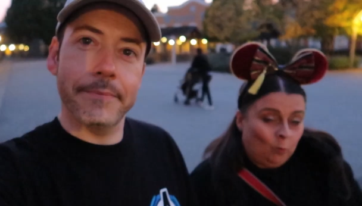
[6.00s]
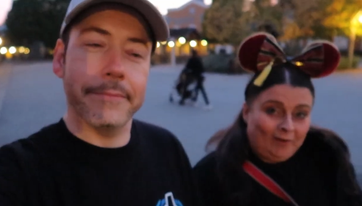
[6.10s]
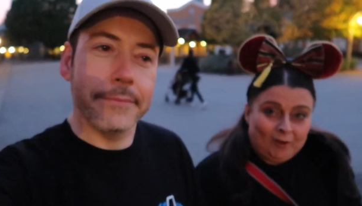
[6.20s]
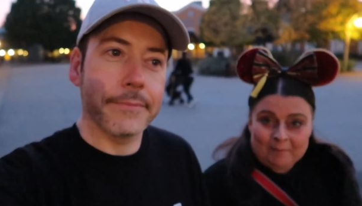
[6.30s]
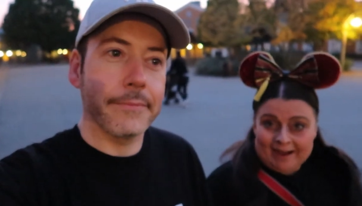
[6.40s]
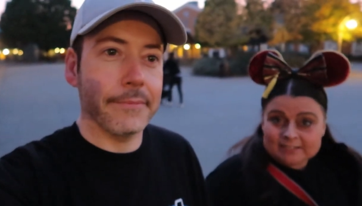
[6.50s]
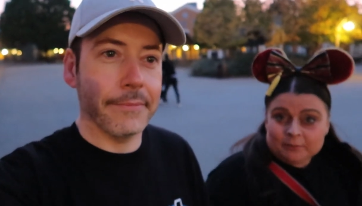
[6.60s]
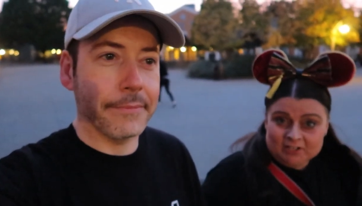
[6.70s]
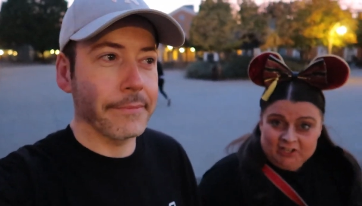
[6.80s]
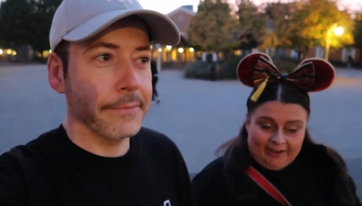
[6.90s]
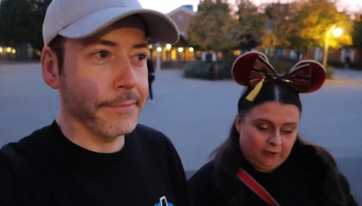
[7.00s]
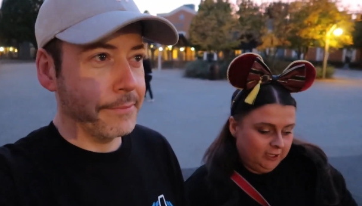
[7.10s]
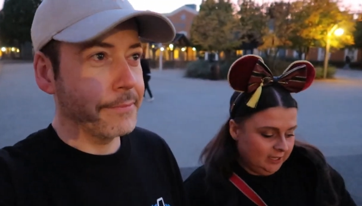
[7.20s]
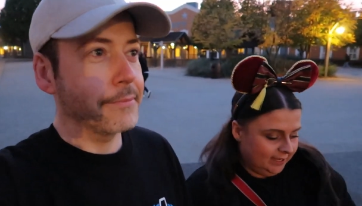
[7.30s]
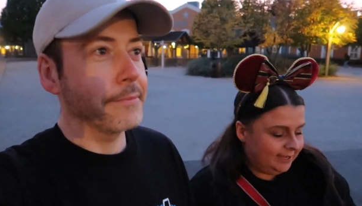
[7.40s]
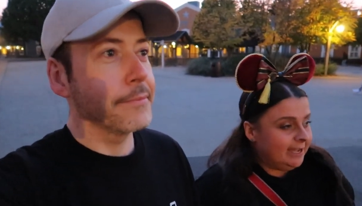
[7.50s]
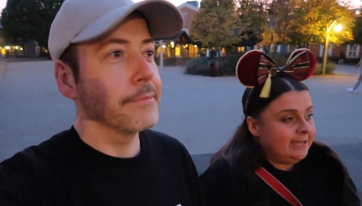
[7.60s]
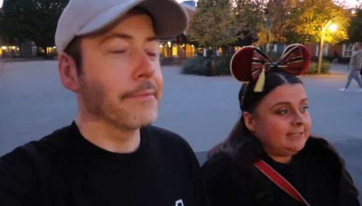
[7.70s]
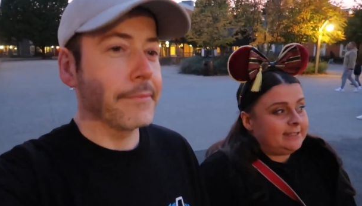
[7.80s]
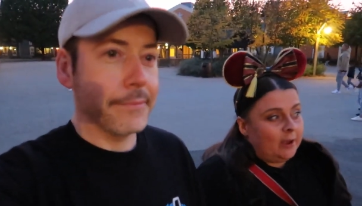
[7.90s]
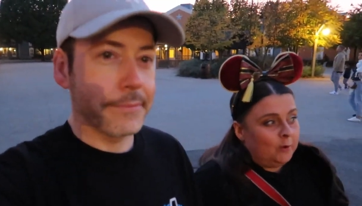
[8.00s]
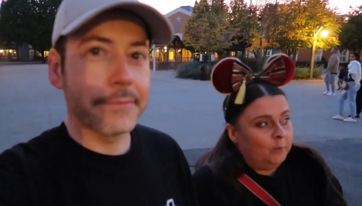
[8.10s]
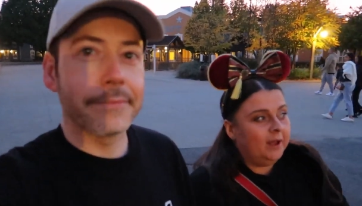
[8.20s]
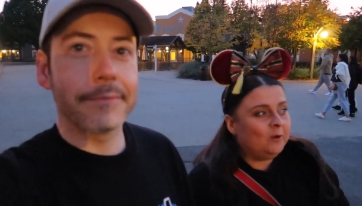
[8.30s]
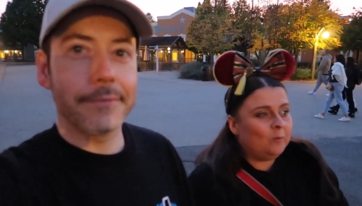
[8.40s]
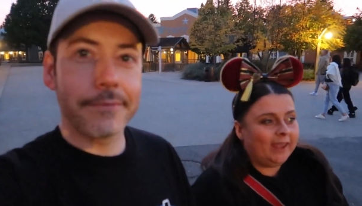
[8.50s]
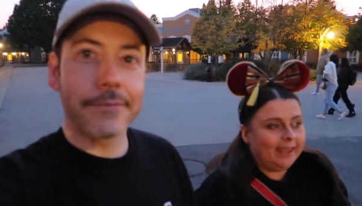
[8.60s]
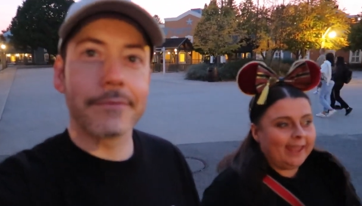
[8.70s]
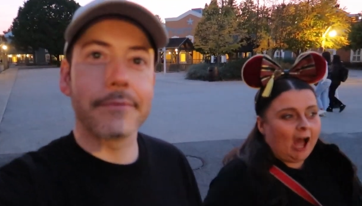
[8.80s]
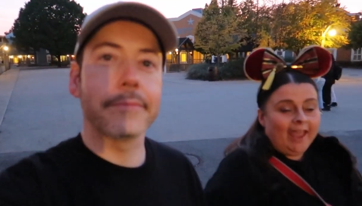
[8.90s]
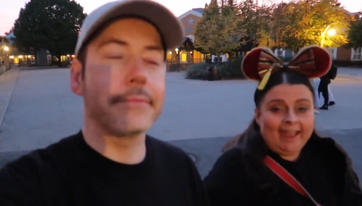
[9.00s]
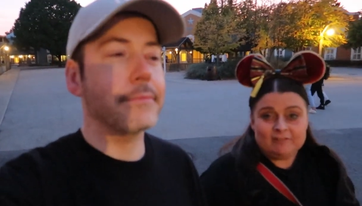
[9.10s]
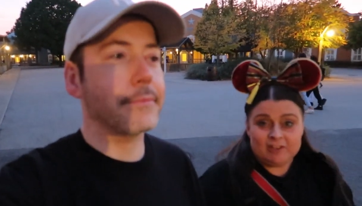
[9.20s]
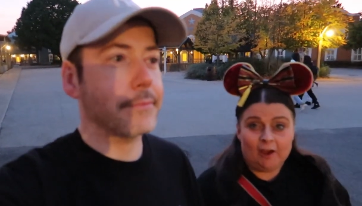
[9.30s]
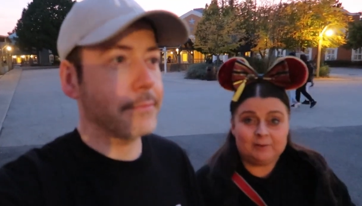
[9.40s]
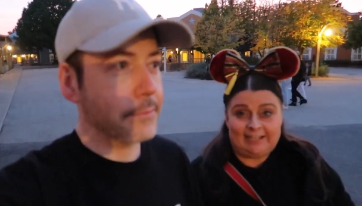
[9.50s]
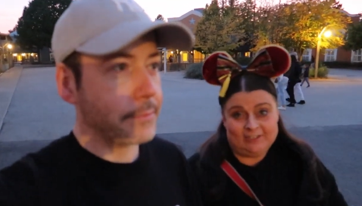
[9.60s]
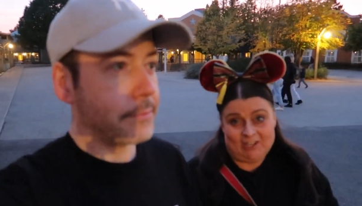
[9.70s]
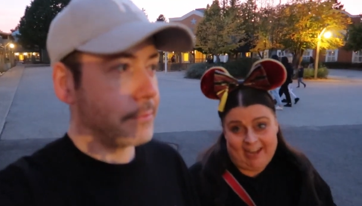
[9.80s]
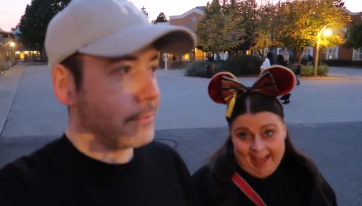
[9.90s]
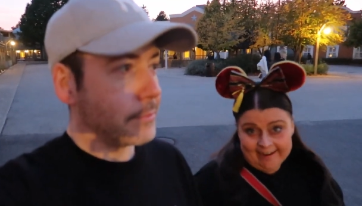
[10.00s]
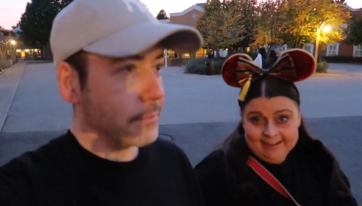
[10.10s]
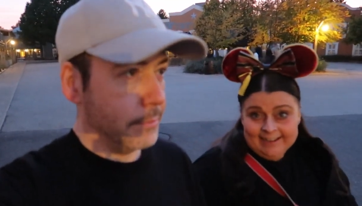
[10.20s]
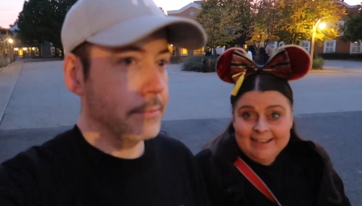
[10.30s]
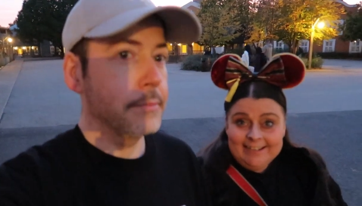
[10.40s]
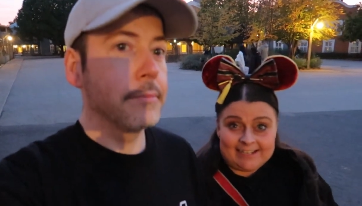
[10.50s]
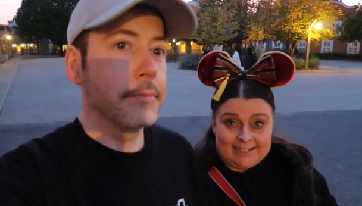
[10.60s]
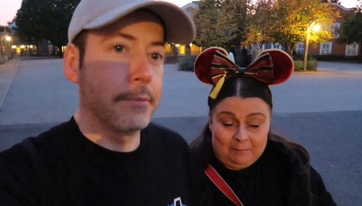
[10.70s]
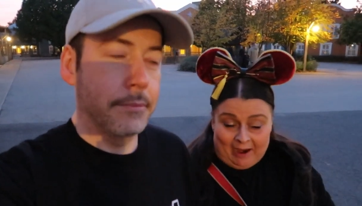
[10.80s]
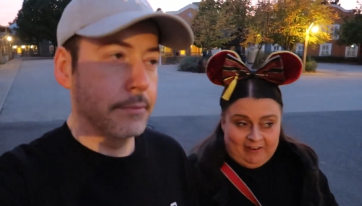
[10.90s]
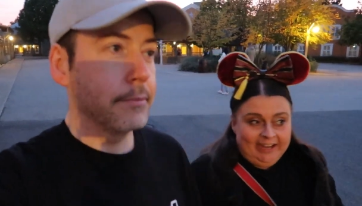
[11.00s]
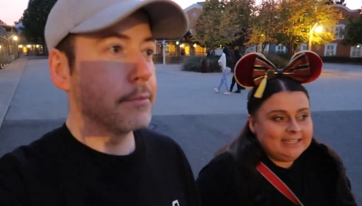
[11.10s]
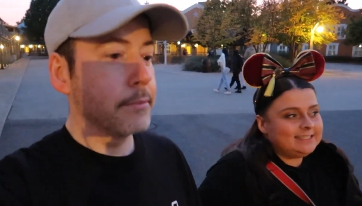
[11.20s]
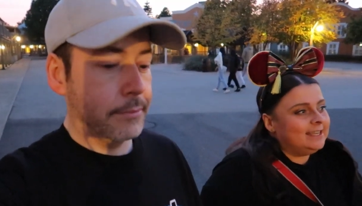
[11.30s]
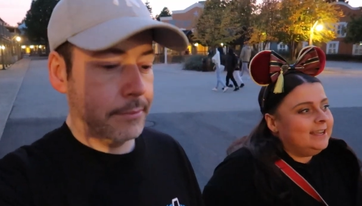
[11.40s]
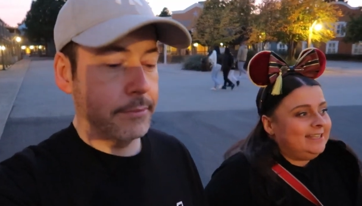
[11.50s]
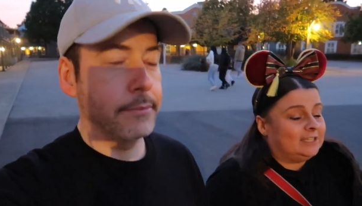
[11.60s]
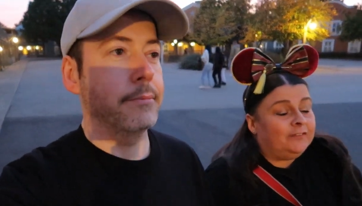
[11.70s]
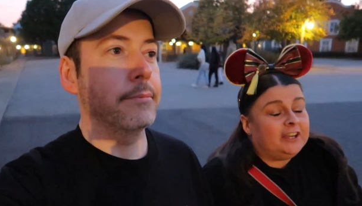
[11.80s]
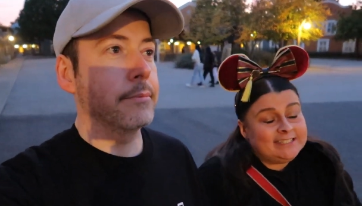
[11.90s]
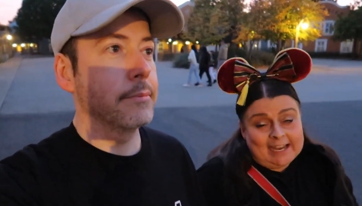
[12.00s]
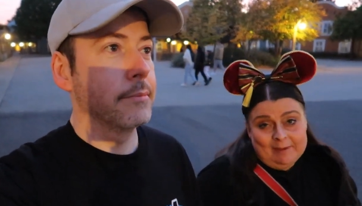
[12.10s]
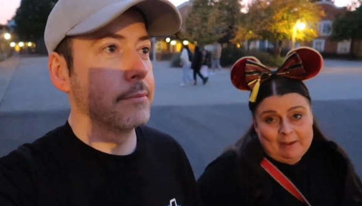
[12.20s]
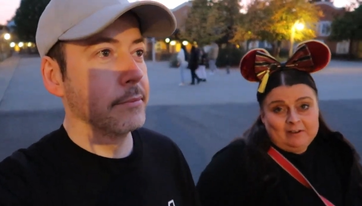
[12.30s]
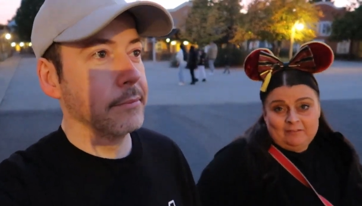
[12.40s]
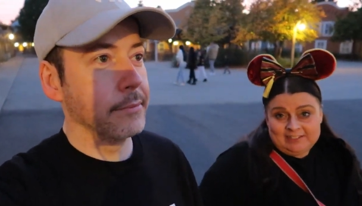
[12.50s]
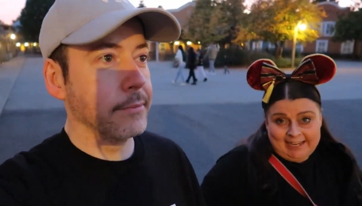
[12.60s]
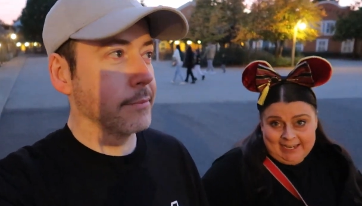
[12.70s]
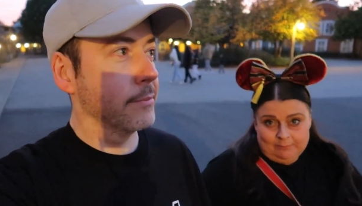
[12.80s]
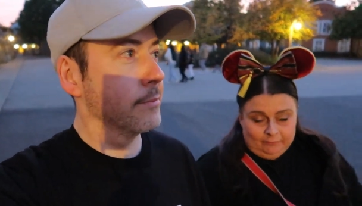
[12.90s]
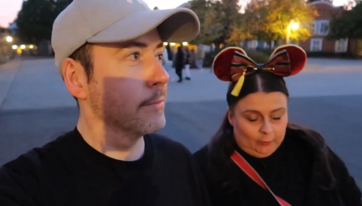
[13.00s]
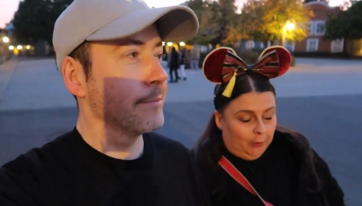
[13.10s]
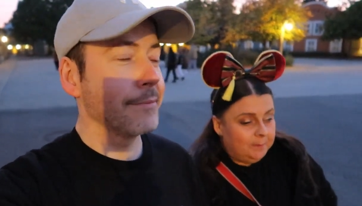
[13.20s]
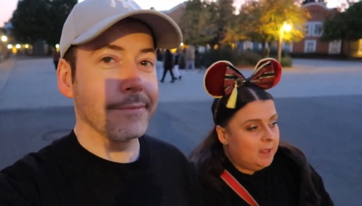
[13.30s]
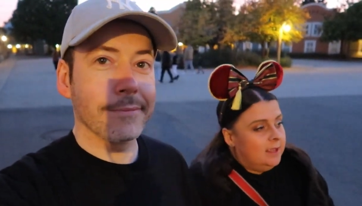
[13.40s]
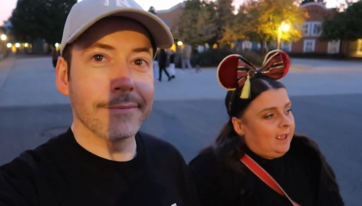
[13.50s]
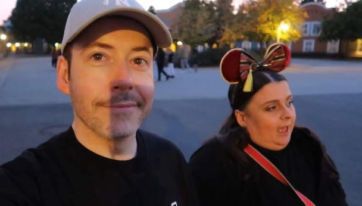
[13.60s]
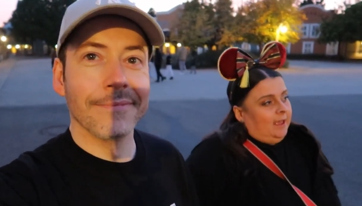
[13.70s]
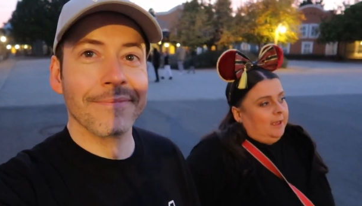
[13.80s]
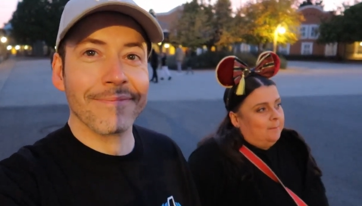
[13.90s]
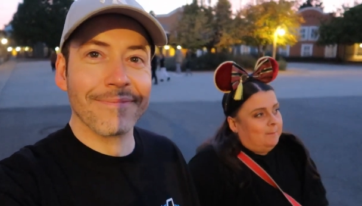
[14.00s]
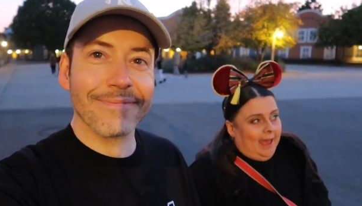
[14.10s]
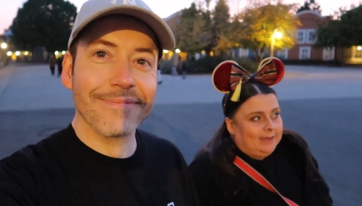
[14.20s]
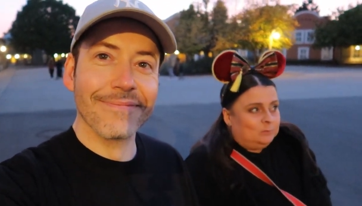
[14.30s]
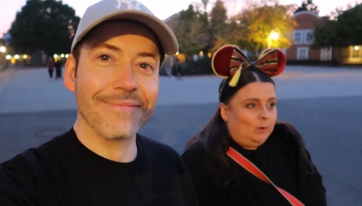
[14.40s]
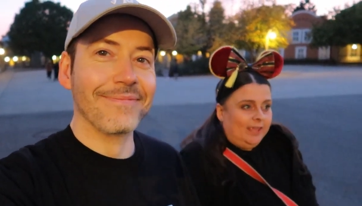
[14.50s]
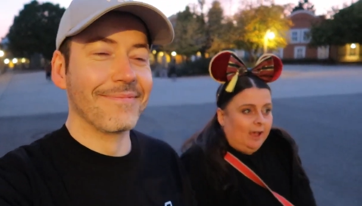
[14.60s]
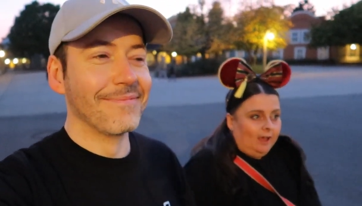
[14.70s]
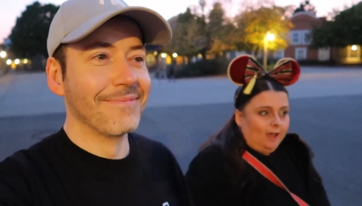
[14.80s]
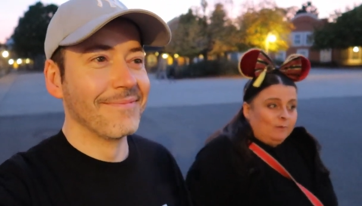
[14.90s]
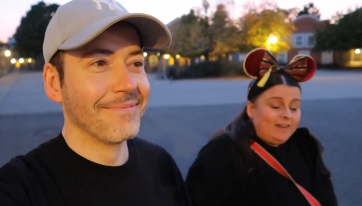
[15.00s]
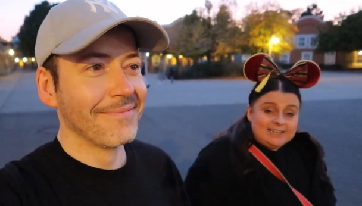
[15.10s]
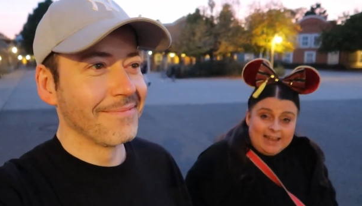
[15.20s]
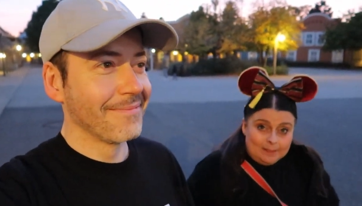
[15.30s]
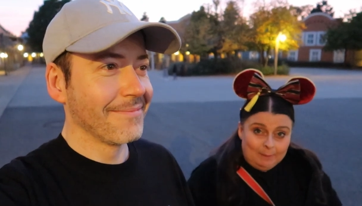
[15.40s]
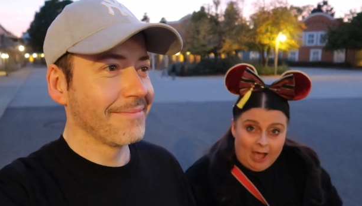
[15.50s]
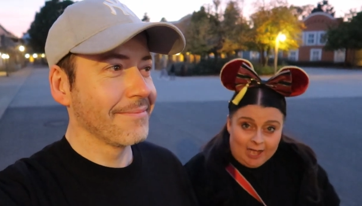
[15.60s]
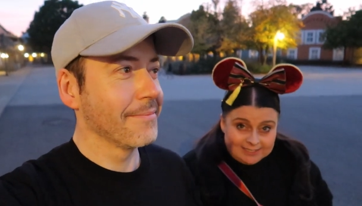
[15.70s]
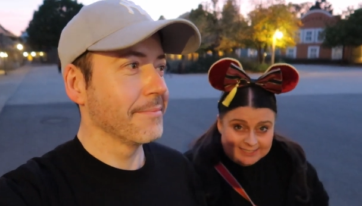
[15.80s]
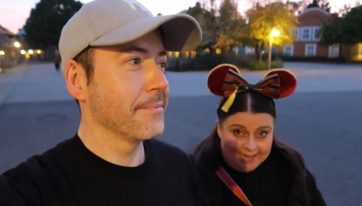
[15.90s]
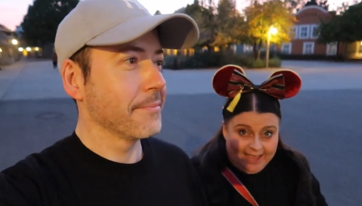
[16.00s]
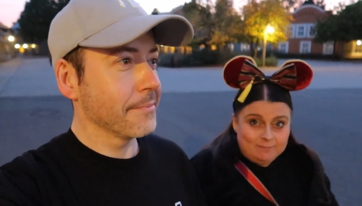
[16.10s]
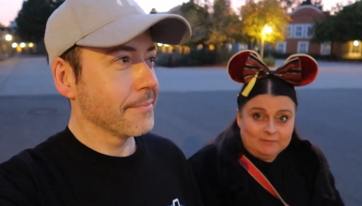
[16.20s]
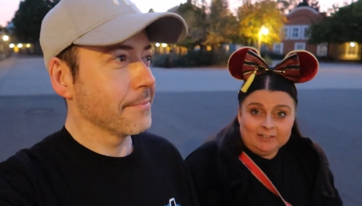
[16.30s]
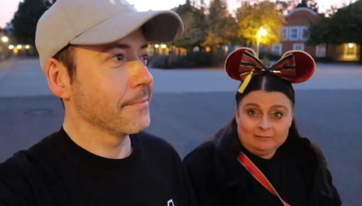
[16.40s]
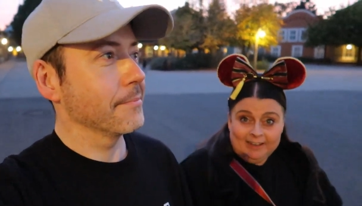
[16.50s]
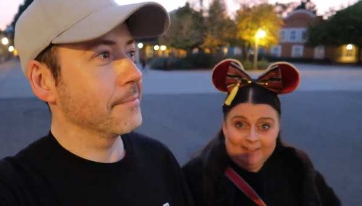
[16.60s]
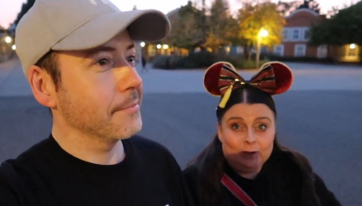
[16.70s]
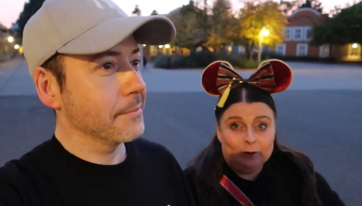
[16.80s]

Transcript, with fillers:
Speaker 1: welcome back to our channel so we are here at the Hotel Cheyenne Disneyland Paris it's our first time here we've never stayed here before um, and we are we've had a day in the parks today we've had a really